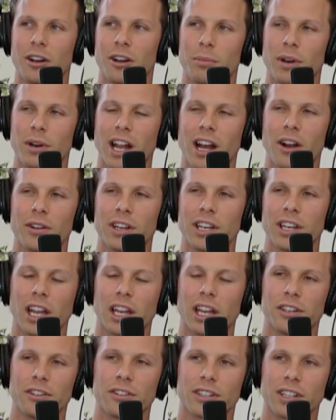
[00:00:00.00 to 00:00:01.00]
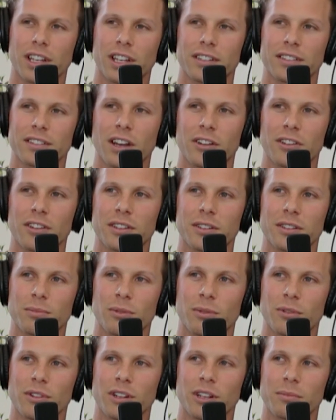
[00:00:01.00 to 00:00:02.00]
But how, in your case, how did this
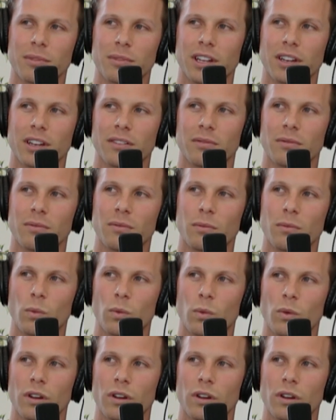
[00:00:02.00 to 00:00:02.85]
program kind of work?